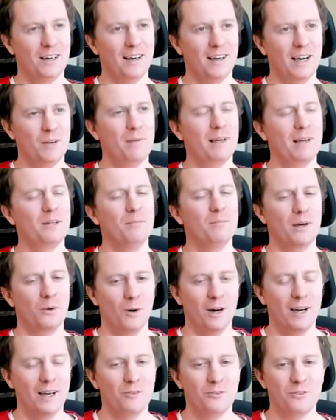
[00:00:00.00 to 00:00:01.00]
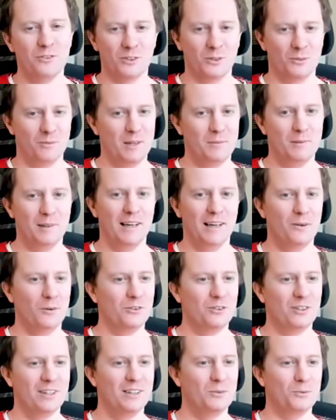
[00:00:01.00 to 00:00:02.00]
i met my wife so maybe that was
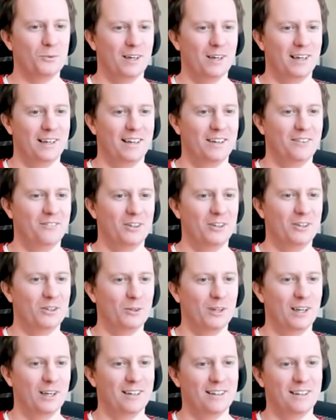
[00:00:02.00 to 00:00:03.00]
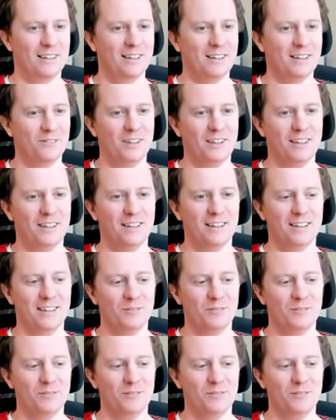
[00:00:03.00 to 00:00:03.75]
it why i never really uh,